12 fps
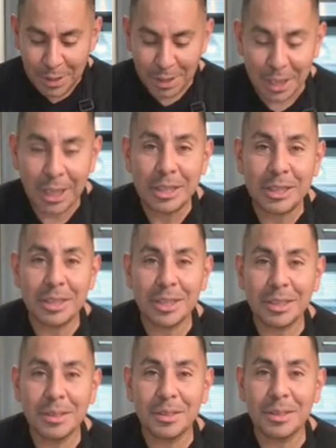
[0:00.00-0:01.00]
This
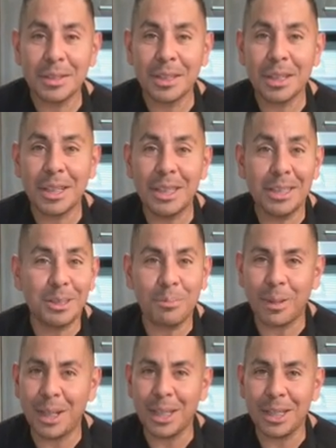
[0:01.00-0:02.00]
is the
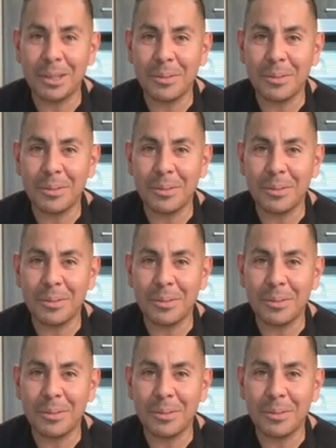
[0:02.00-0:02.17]
plate.